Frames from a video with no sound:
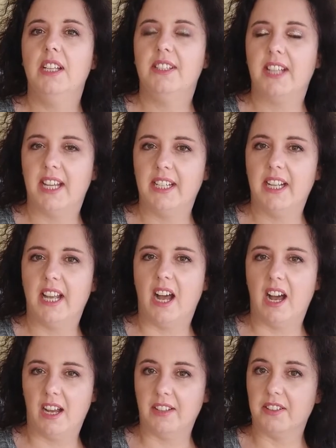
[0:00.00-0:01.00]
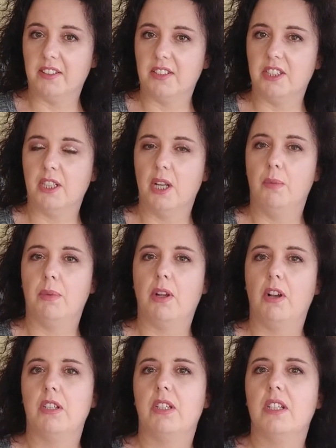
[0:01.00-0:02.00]
then others,
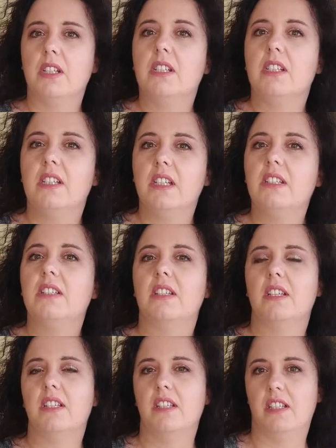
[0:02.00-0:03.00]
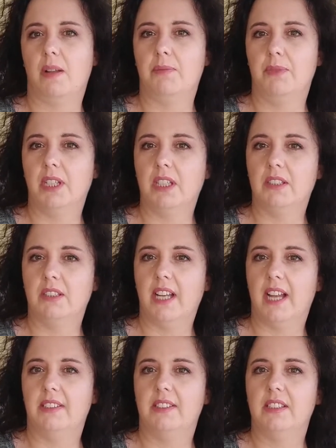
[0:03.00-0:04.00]
because this is something
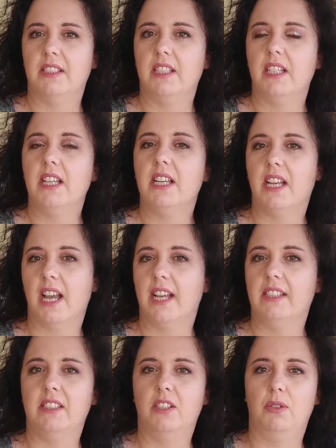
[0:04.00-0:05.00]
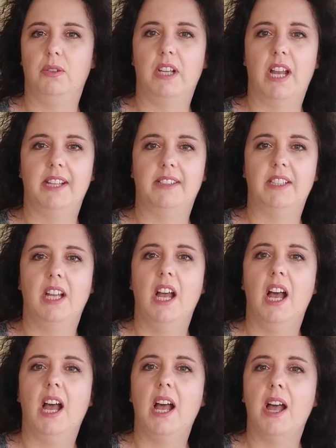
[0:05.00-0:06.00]
that it can create
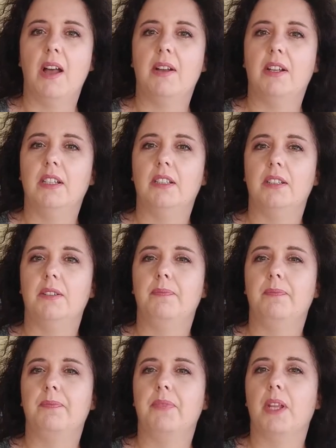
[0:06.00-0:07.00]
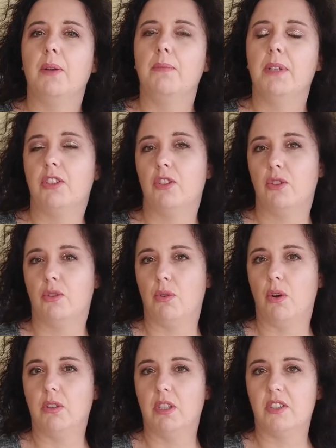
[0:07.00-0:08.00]
a much
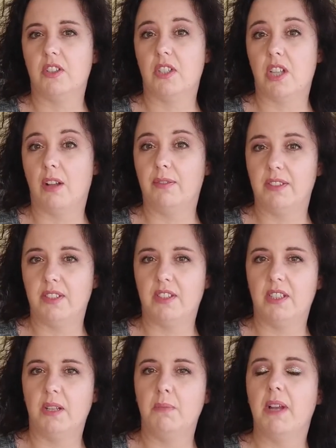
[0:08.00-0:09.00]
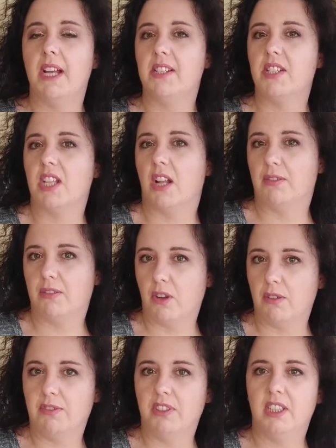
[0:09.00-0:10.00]
stronger self-esteem and
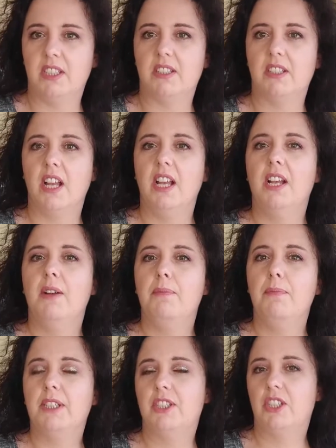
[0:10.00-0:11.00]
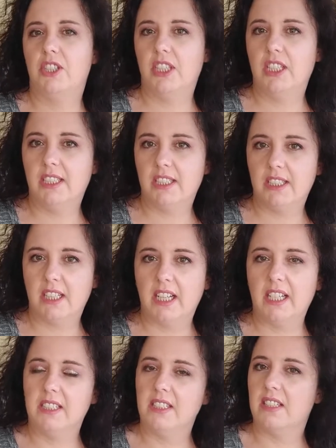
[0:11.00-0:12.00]
self-confidence, much needed
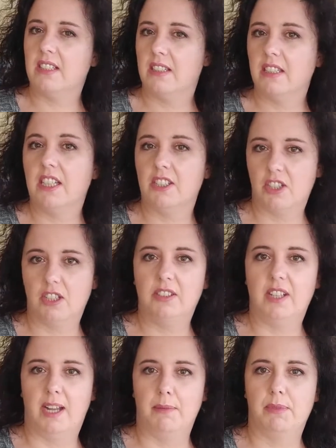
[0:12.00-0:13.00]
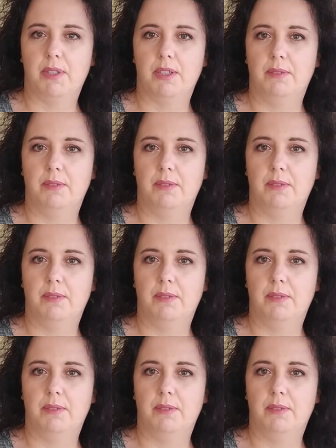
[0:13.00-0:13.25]
in these teenager times.